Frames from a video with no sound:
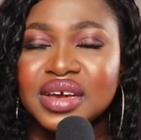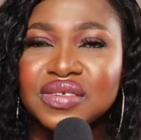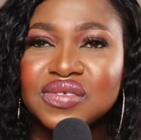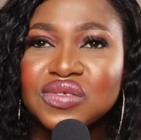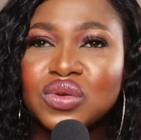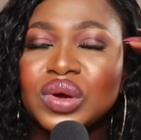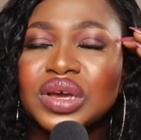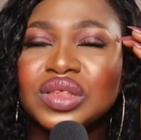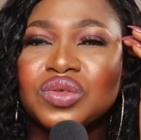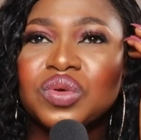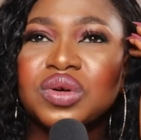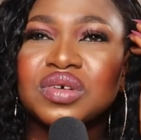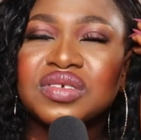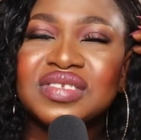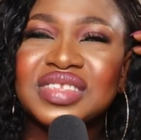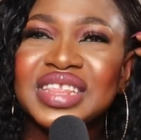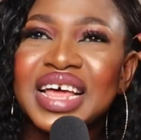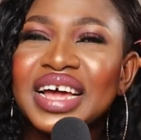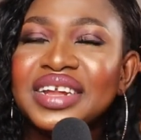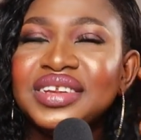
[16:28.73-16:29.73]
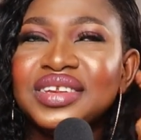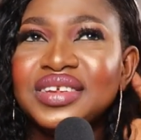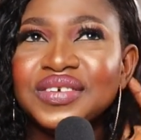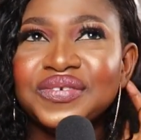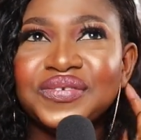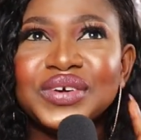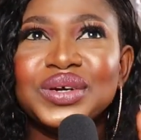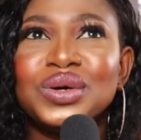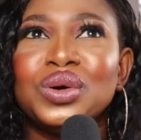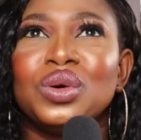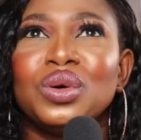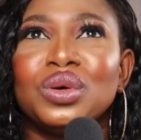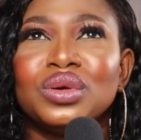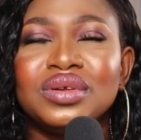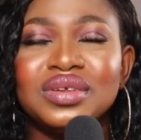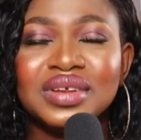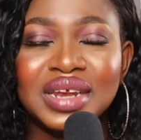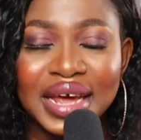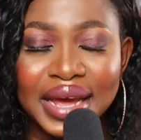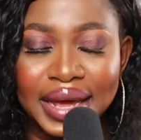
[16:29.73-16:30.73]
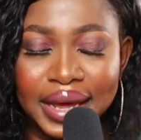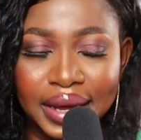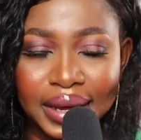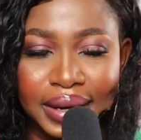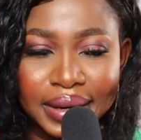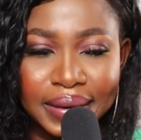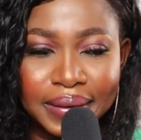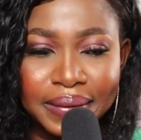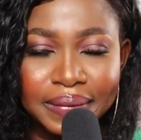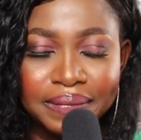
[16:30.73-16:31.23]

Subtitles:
So it was that difficult, like,